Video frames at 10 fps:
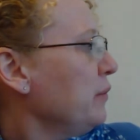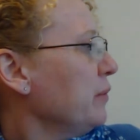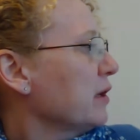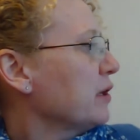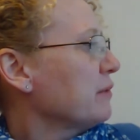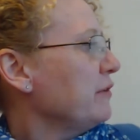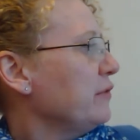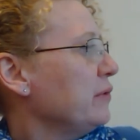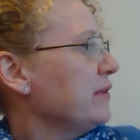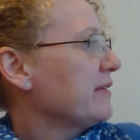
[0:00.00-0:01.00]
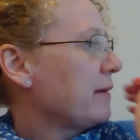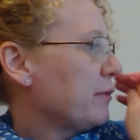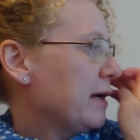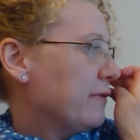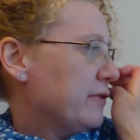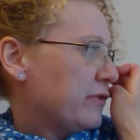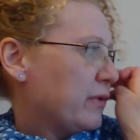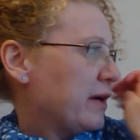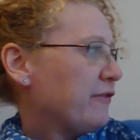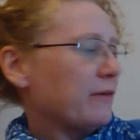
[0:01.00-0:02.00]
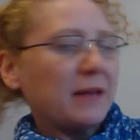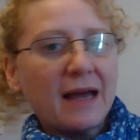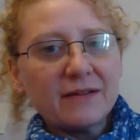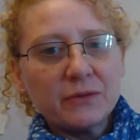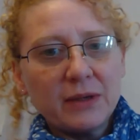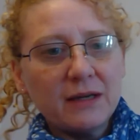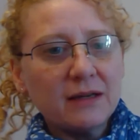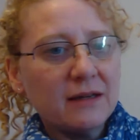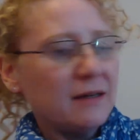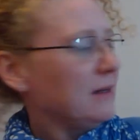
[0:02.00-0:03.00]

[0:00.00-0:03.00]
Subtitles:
we're going to review the summary of the story from last week.